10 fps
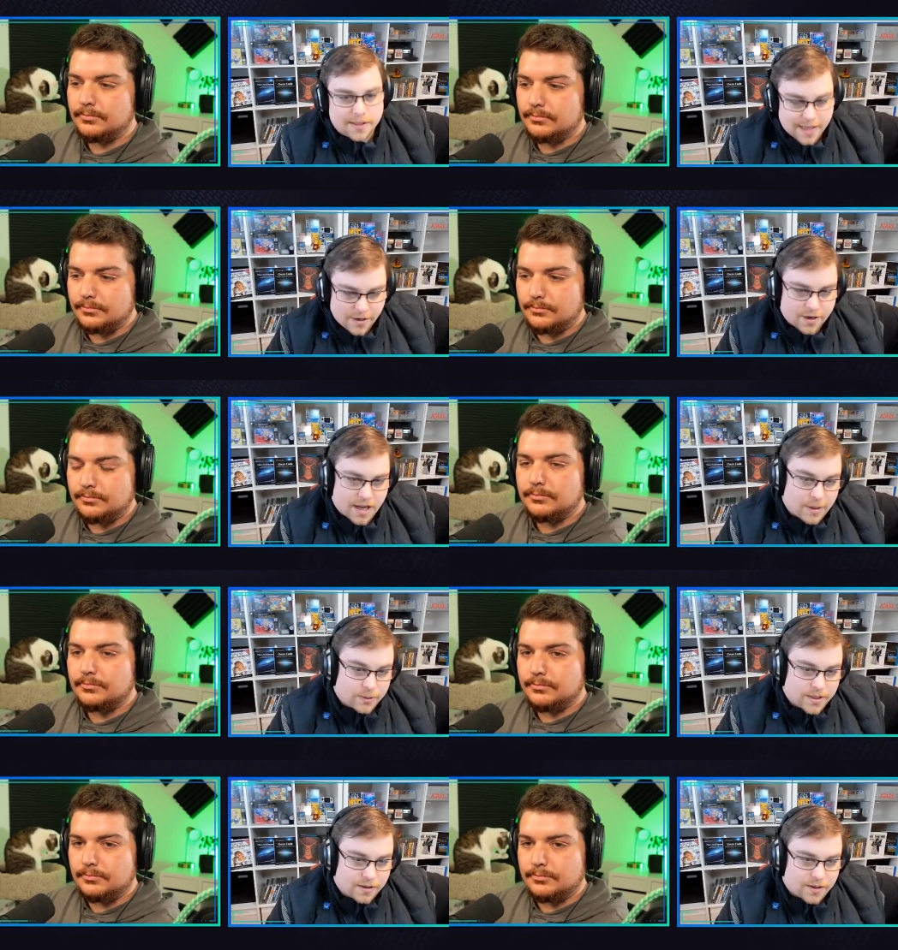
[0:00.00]
Speaker 1: Get your game
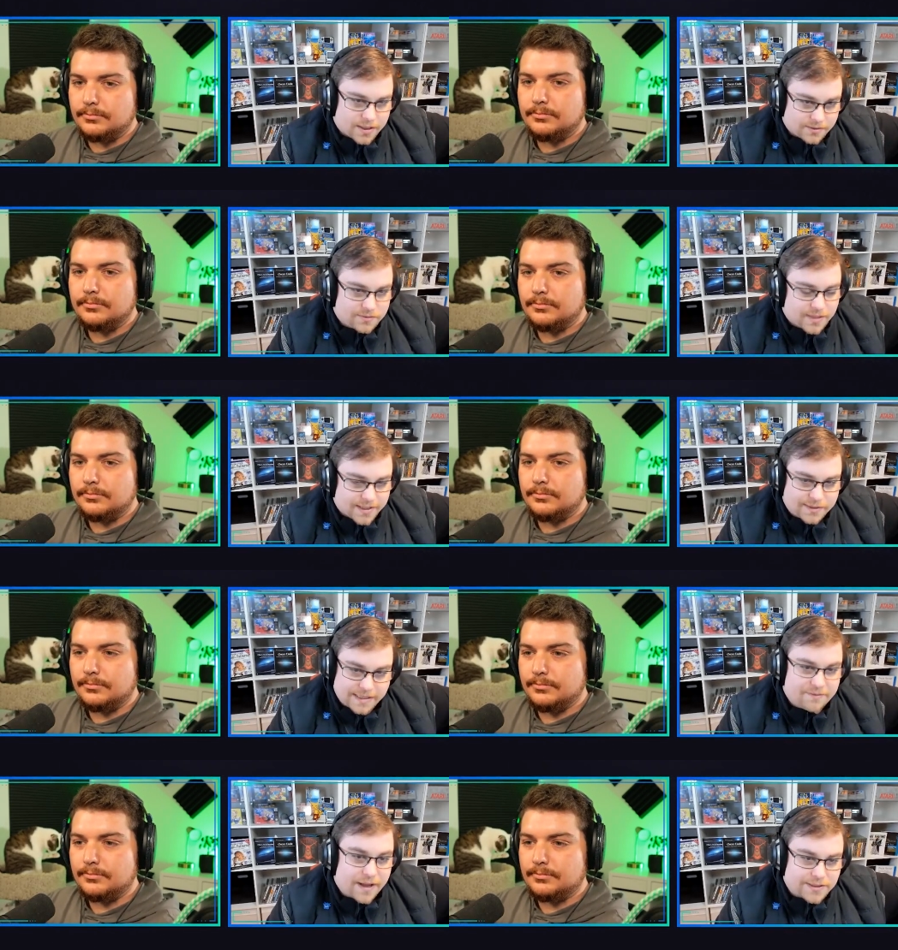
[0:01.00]
out there and like
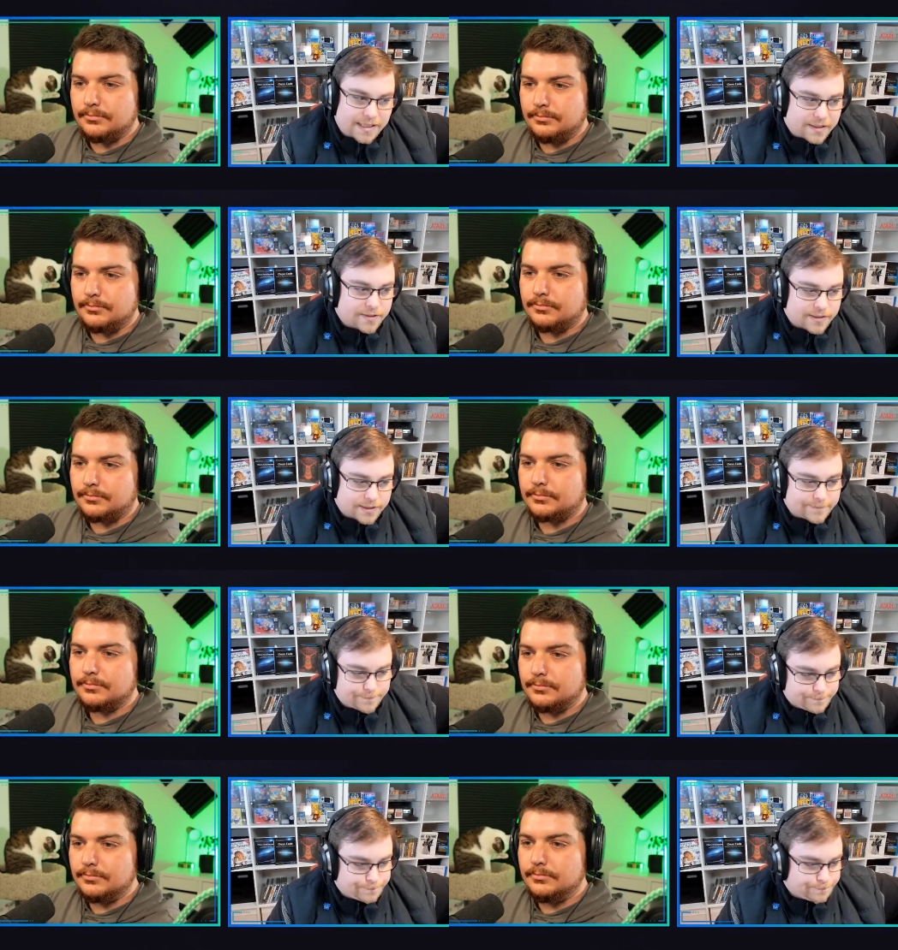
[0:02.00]
invest in it. You know.
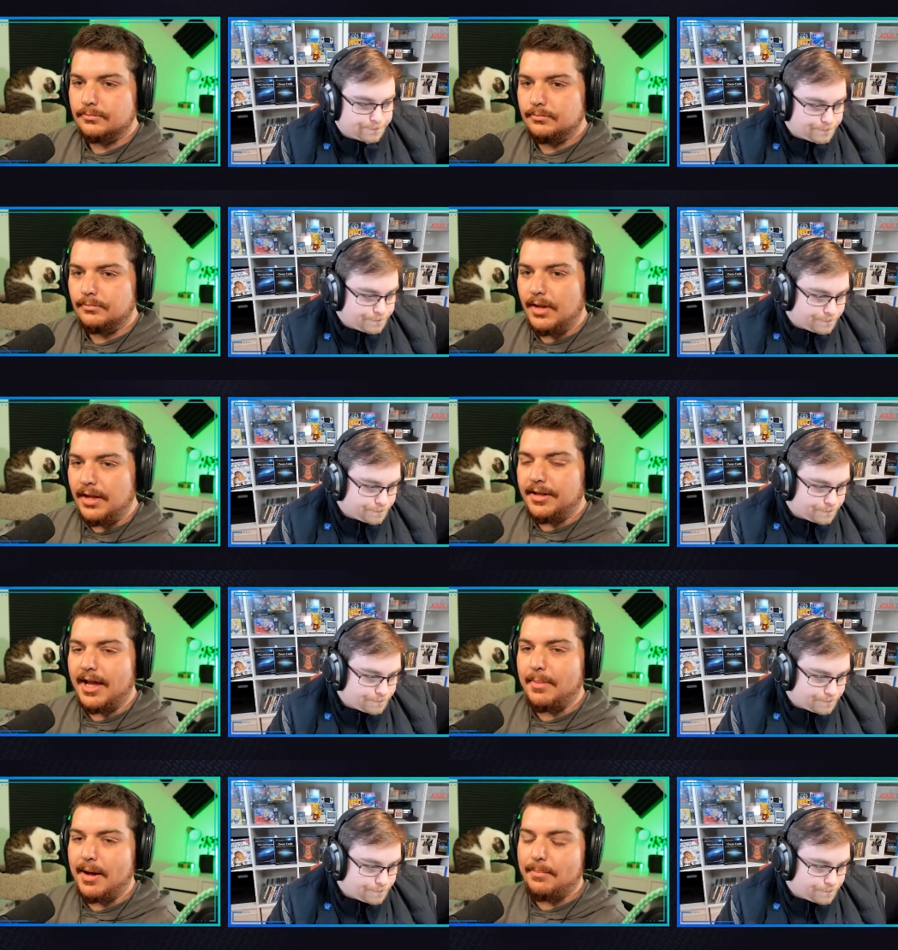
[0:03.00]

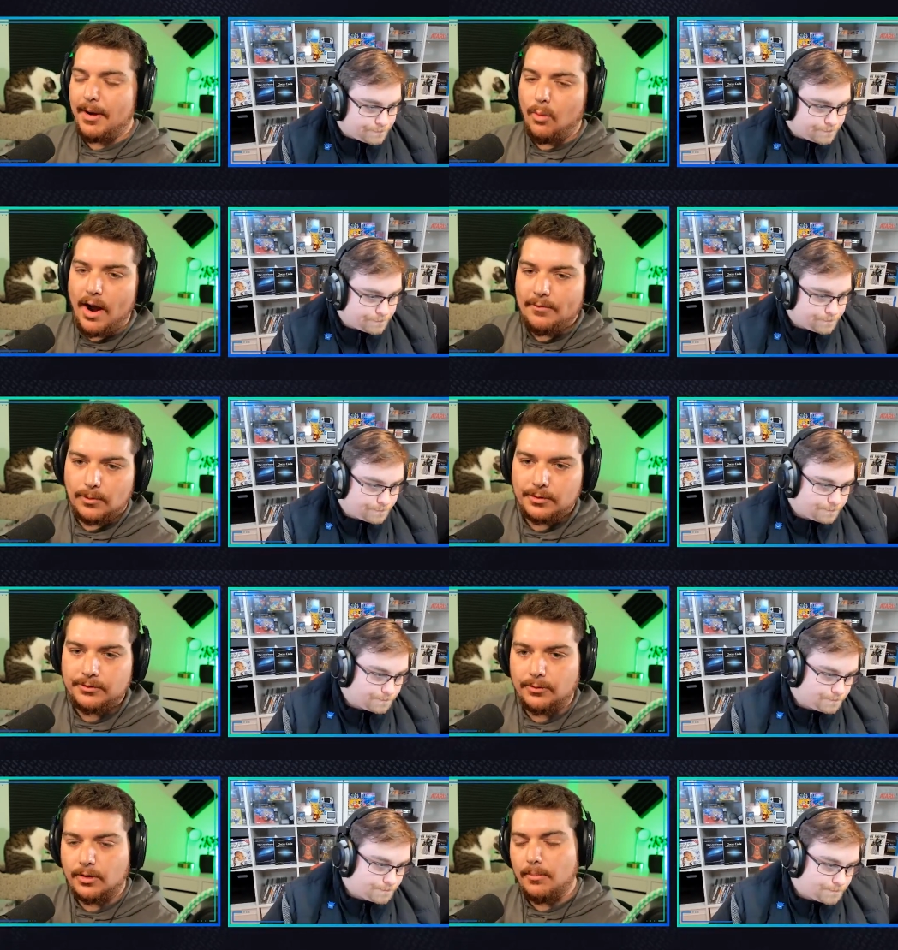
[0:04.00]
Speaker 2: Yeah, my, my wife
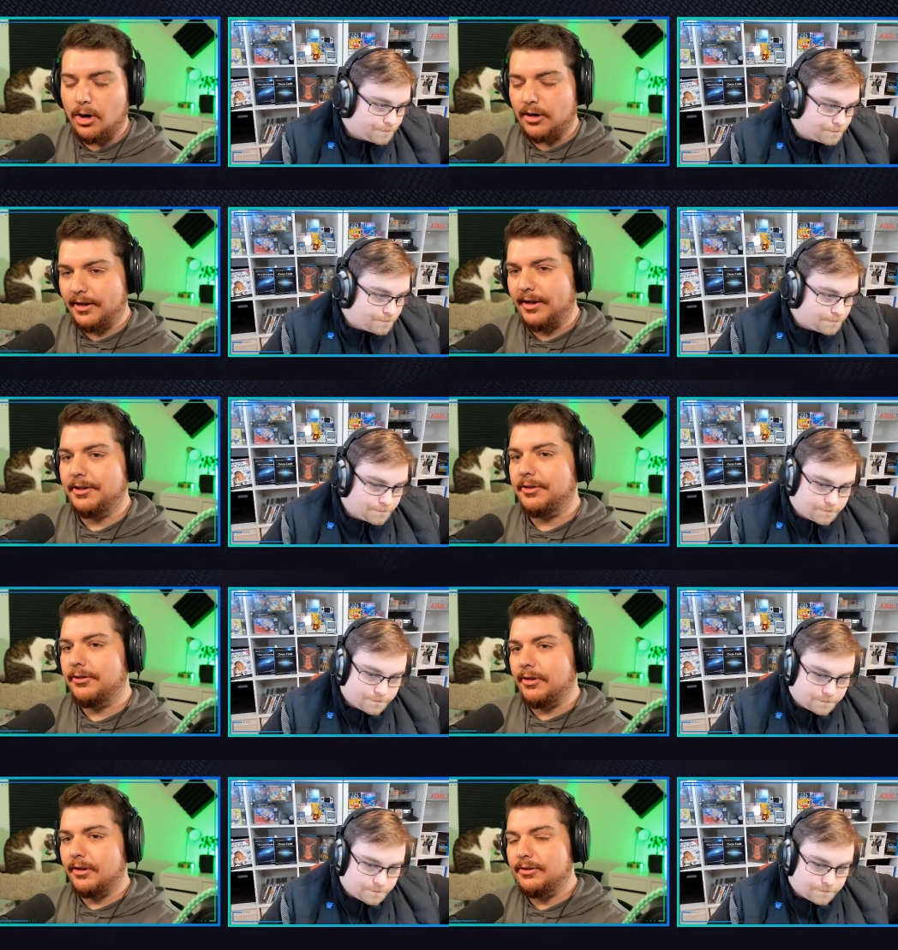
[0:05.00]
works for a marketing
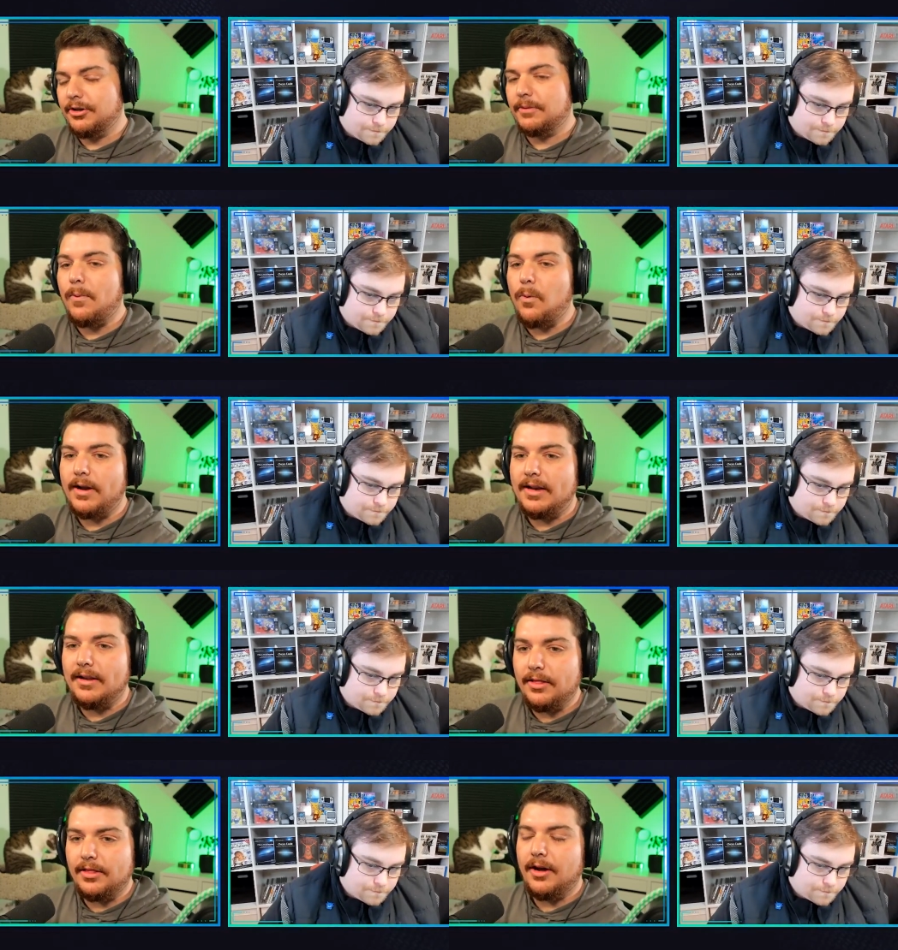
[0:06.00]
agency, and to your point,
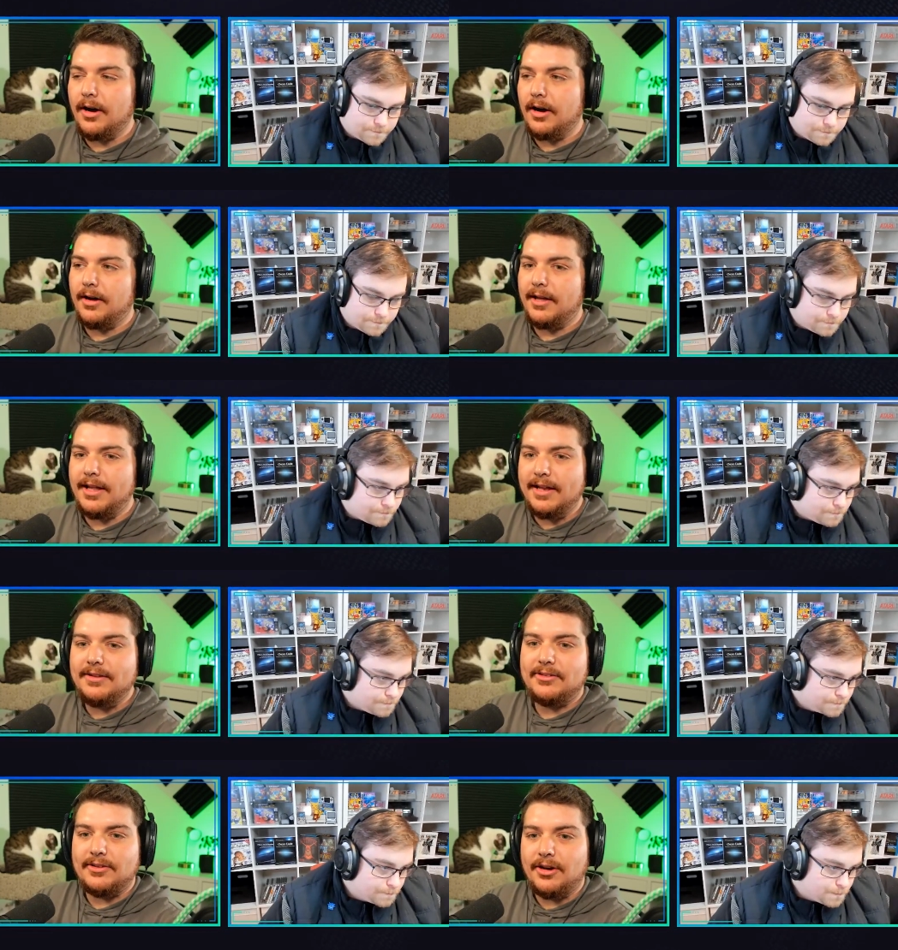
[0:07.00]
uh, it
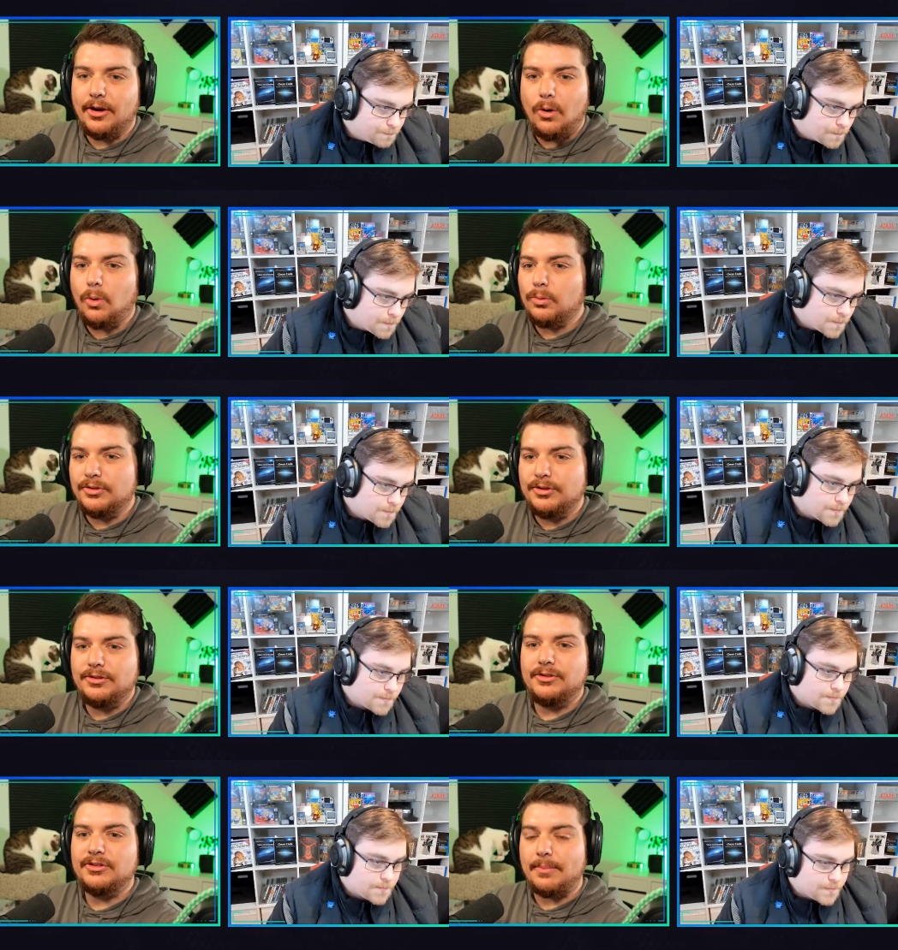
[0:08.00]
is an, a whole
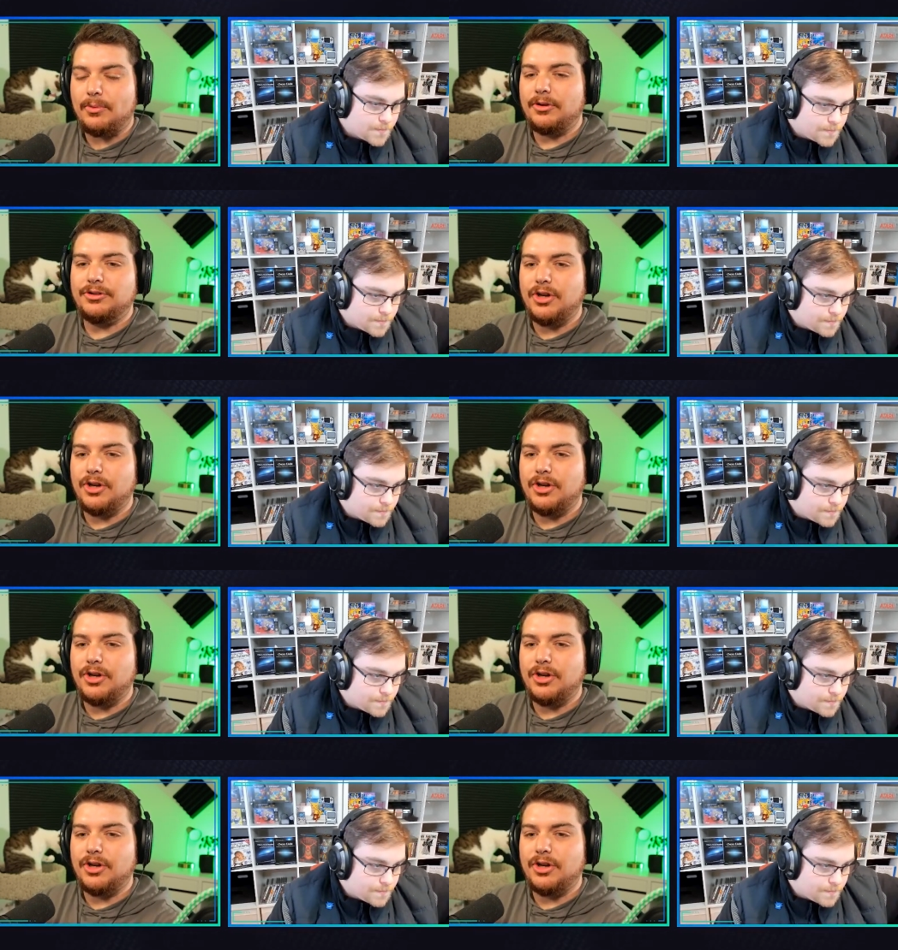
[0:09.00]
separate